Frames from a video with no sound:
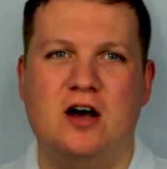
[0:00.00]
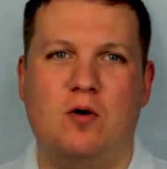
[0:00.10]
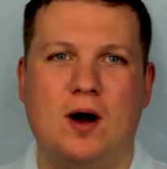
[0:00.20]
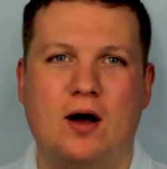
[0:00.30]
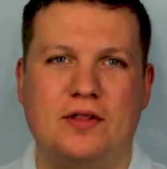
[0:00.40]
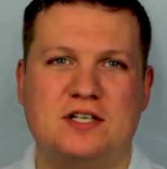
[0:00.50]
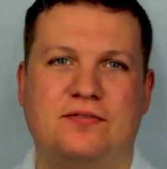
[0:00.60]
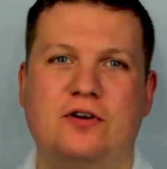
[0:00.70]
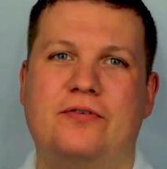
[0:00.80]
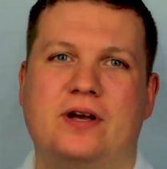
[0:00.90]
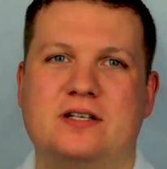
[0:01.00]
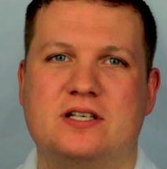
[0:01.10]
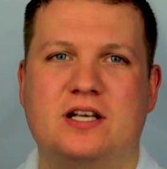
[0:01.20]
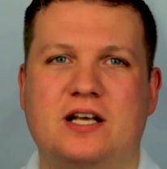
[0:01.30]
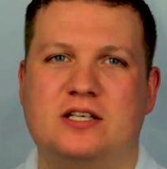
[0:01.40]
Well, there's a few things
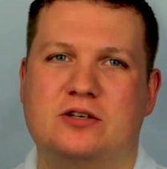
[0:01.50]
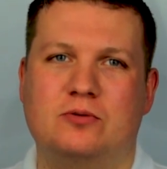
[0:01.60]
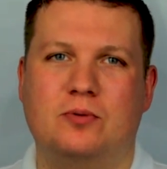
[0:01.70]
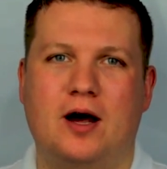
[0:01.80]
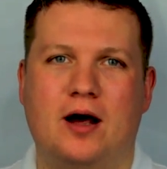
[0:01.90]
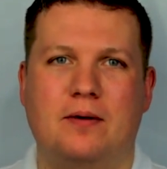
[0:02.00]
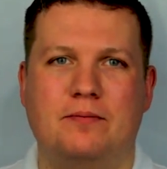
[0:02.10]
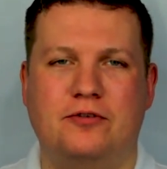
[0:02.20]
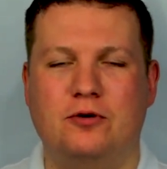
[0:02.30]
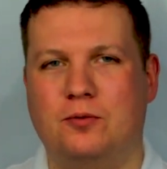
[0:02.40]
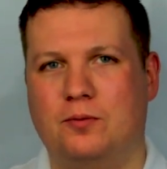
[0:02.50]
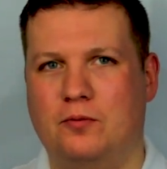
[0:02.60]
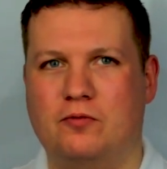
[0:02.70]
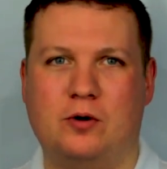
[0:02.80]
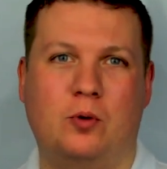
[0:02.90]
that you need to, few
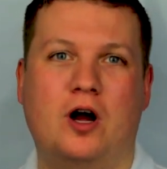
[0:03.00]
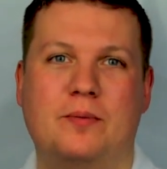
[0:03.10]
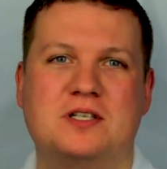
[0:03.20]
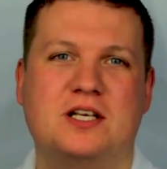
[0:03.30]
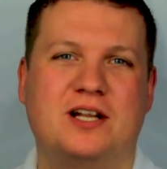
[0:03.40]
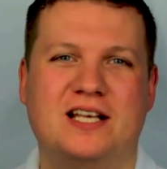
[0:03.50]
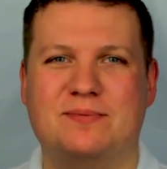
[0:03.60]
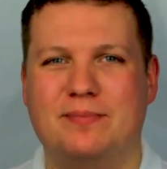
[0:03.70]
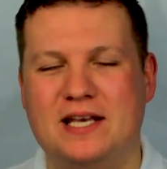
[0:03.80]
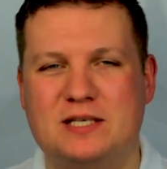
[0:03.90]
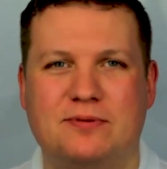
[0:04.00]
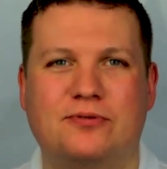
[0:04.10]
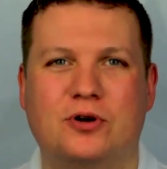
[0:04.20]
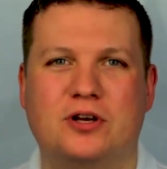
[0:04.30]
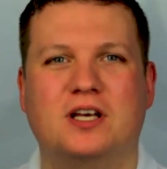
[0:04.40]
requirements that you need to meet
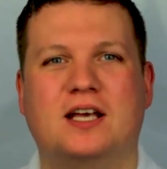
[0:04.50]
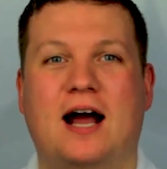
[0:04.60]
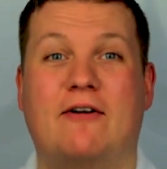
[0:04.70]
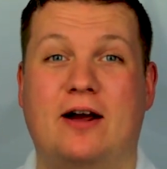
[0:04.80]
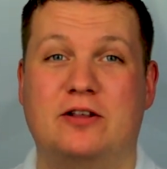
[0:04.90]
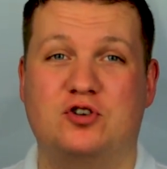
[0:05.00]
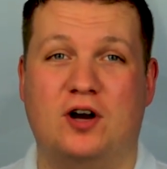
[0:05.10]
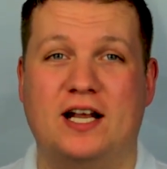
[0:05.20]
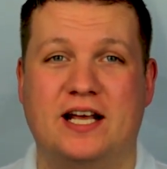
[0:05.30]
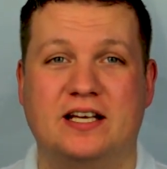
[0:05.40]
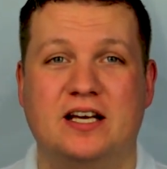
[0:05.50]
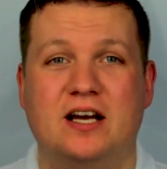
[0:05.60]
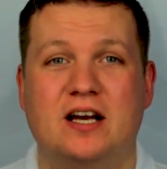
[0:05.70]
before you can carry out the training.